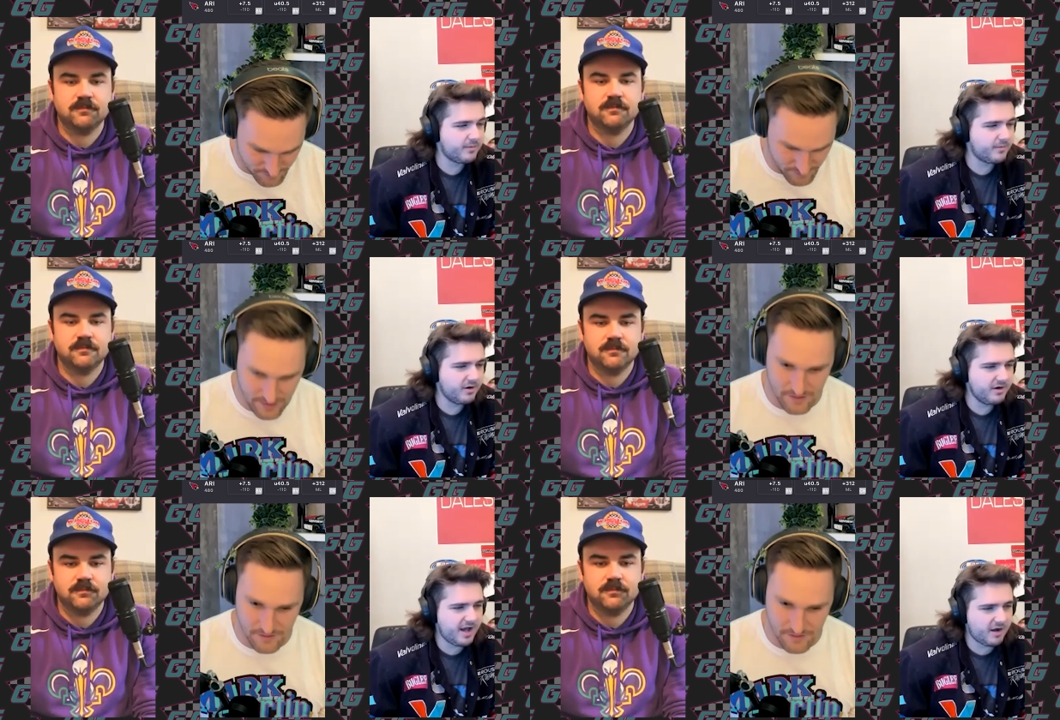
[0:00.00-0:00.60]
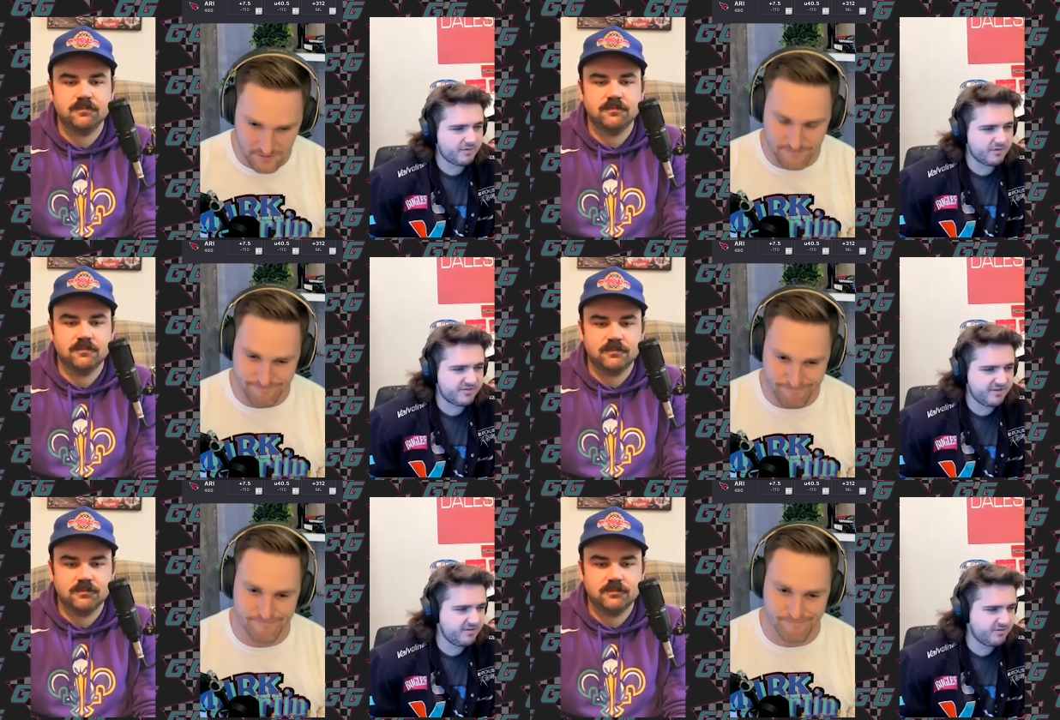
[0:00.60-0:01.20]
Speaker 1: Murray out for the
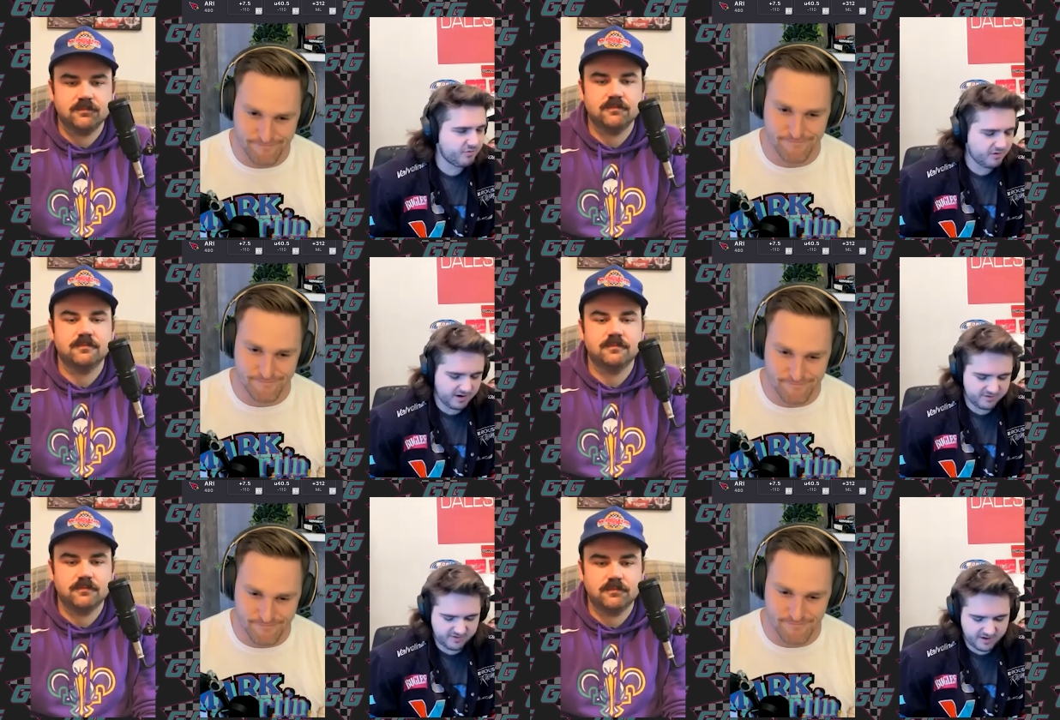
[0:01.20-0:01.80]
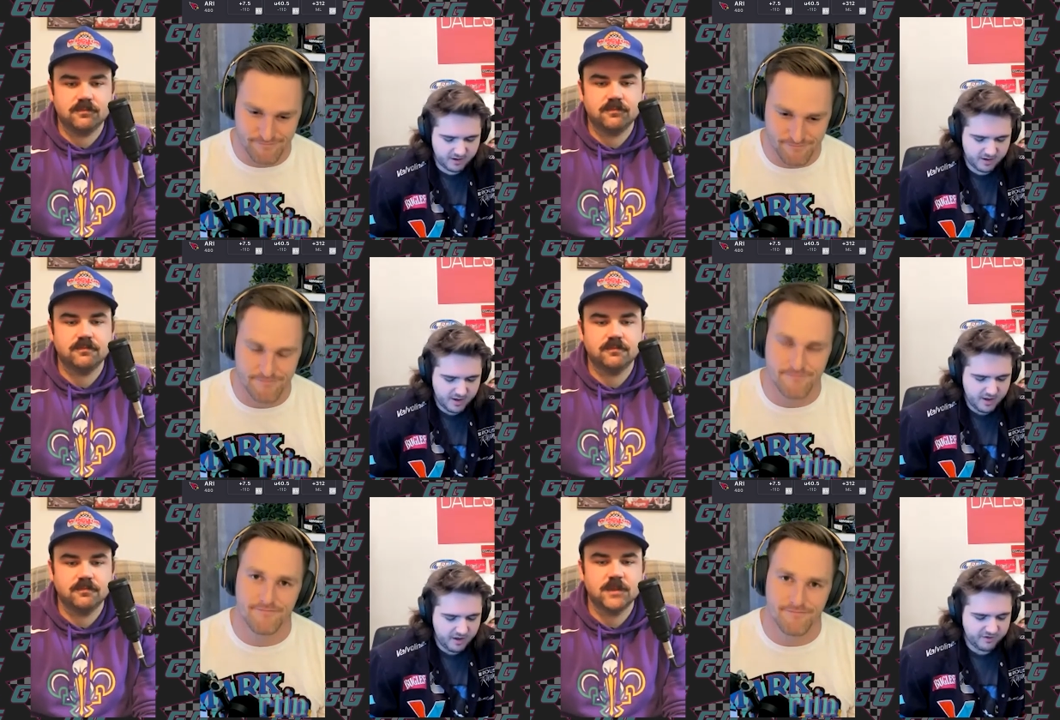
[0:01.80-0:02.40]
season, tore ACL.
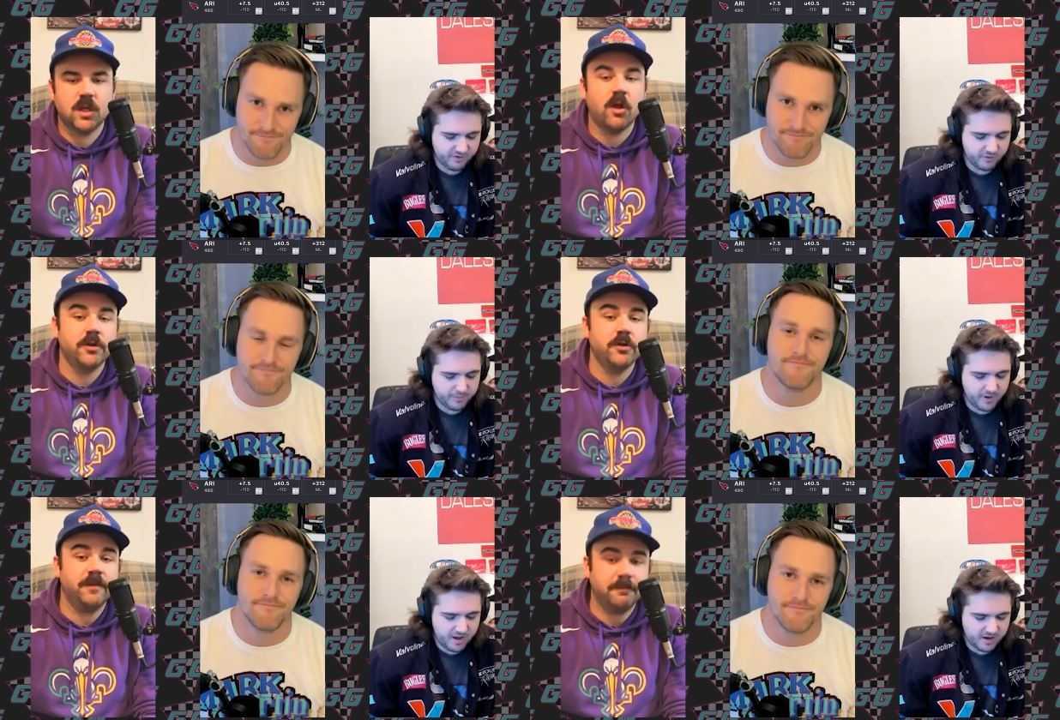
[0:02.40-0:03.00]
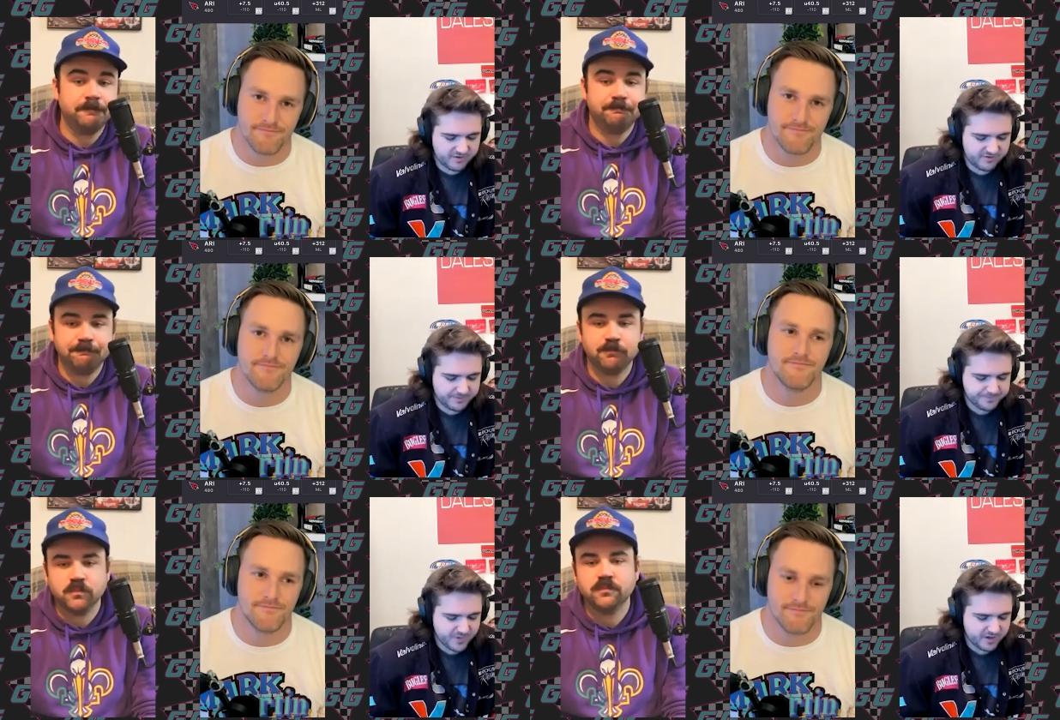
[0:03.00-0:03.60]
So Call the Duty. Bucks,
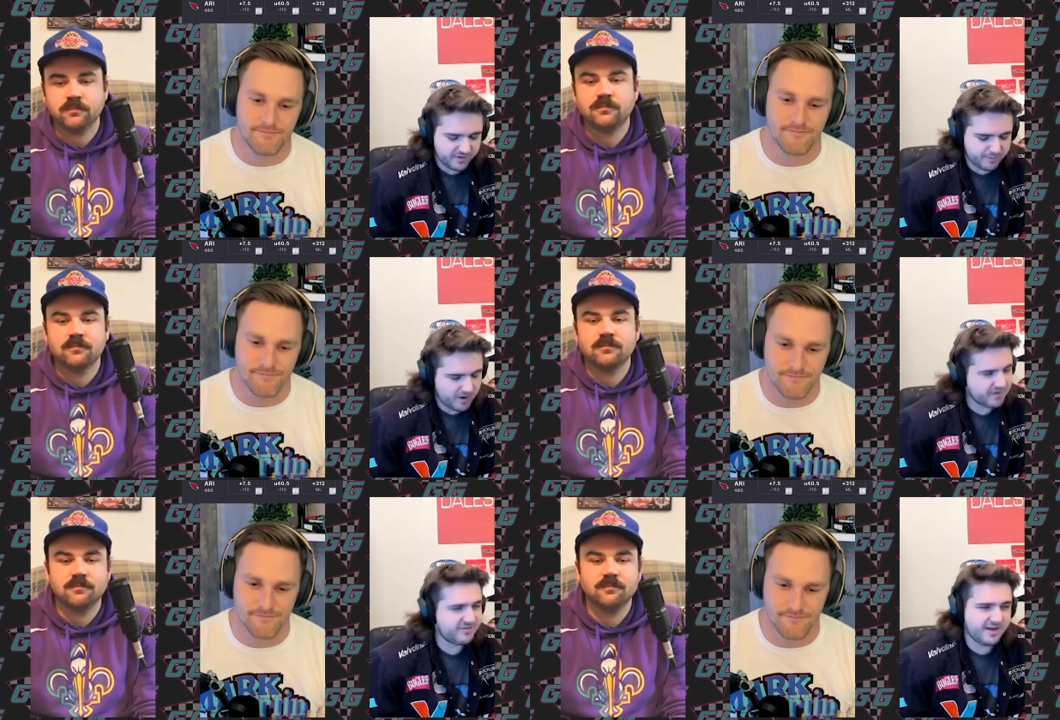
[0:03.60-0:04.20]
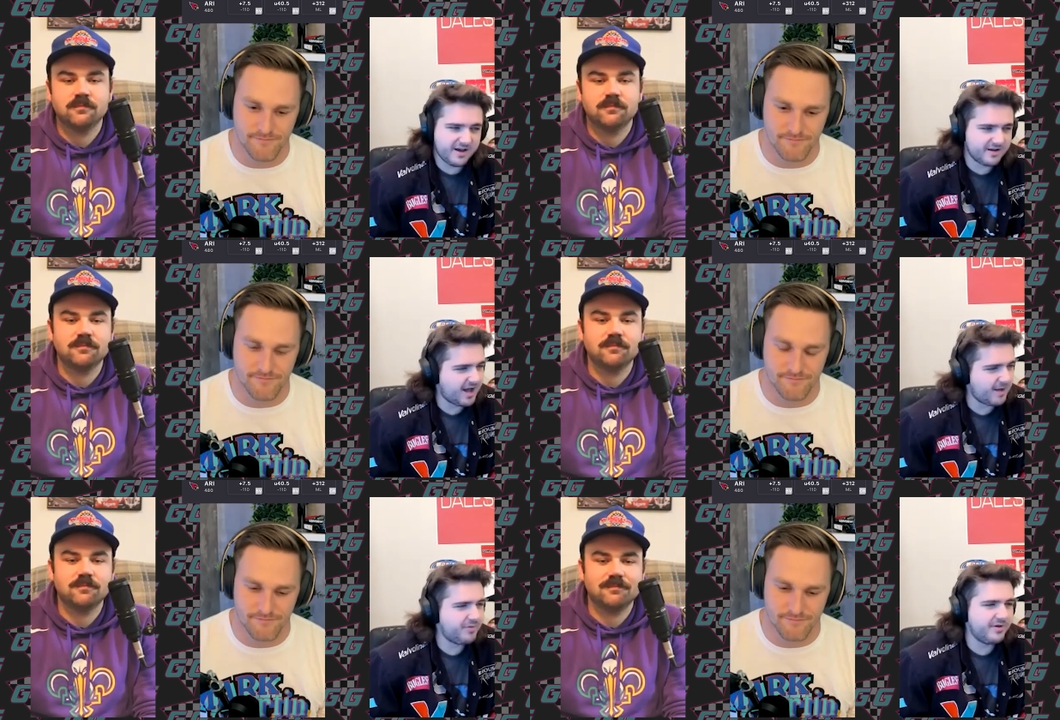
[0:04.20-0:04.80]
the Bucks, yeah, got
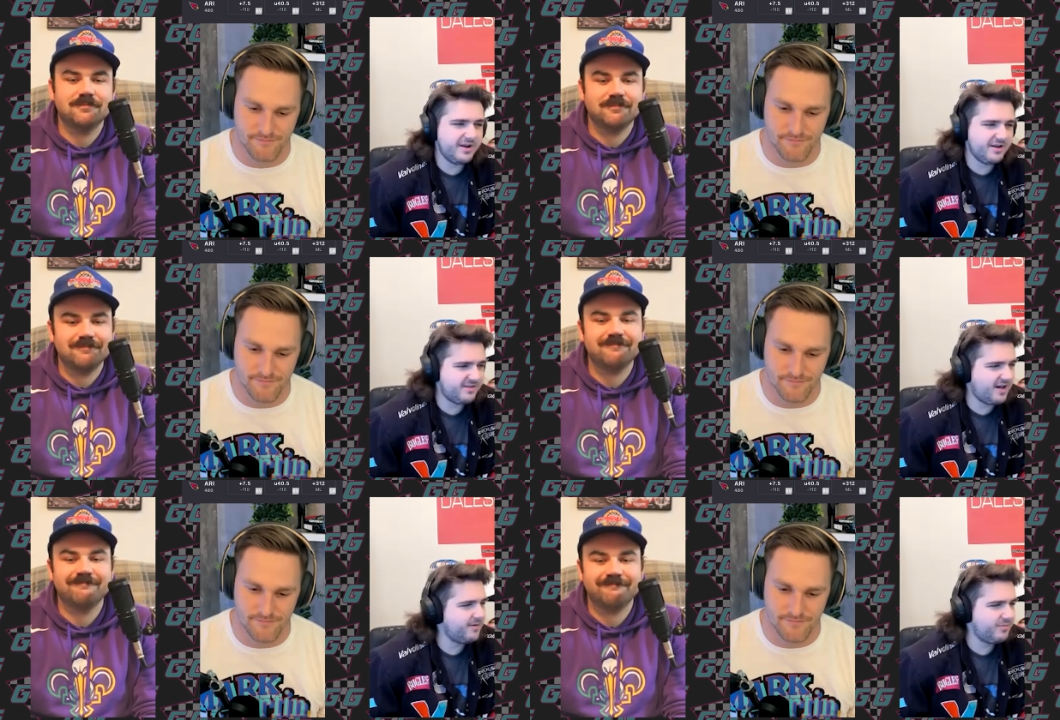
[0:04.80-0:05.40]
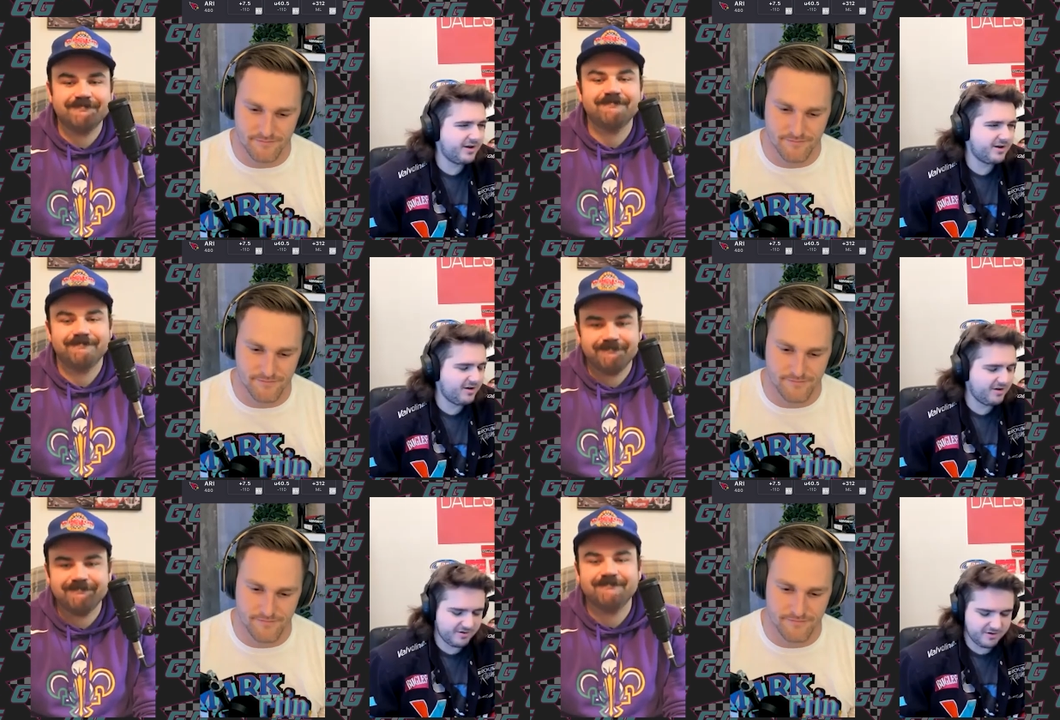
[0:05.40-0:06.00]
plenty of time to play Call of
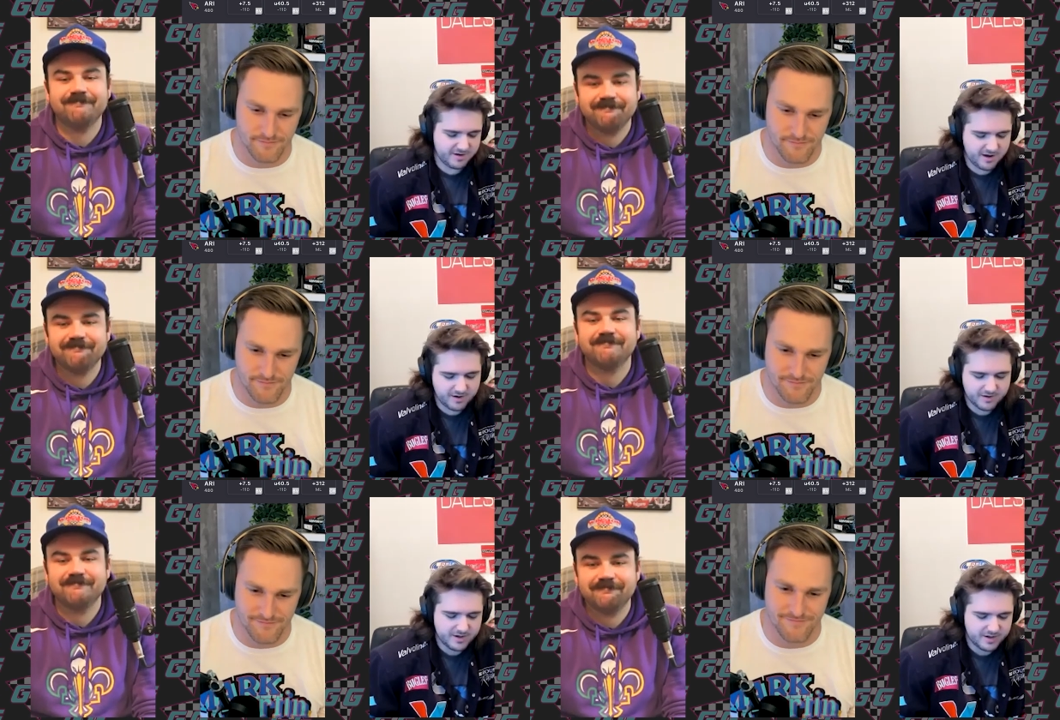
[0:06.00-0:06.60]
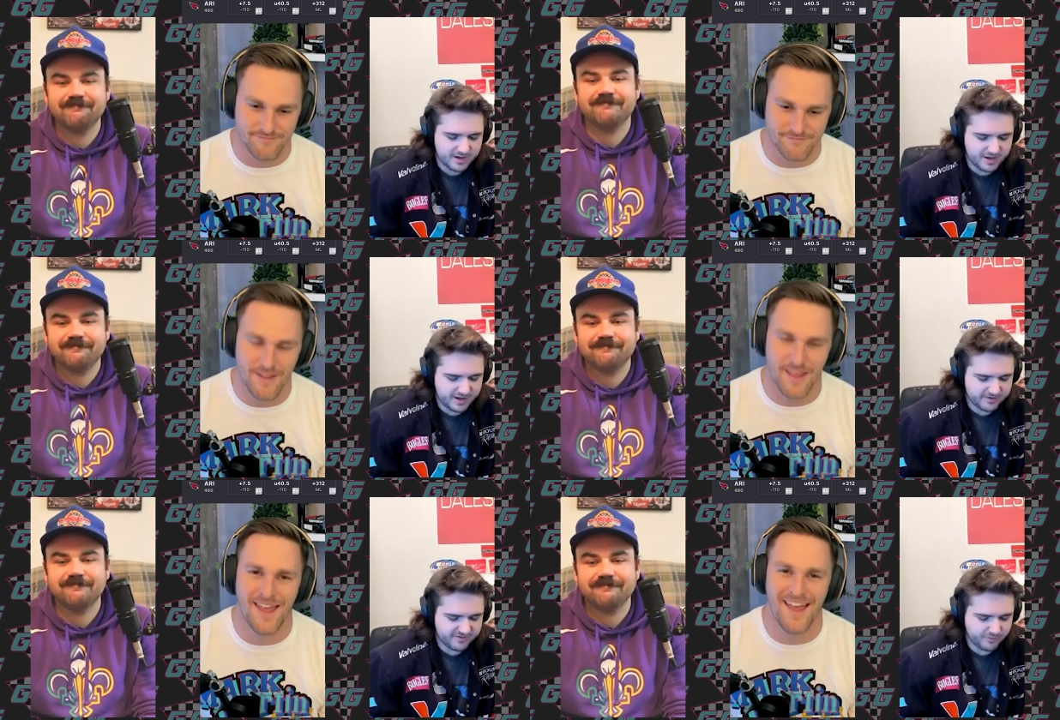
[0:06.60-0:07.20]
Duty now. Uh, some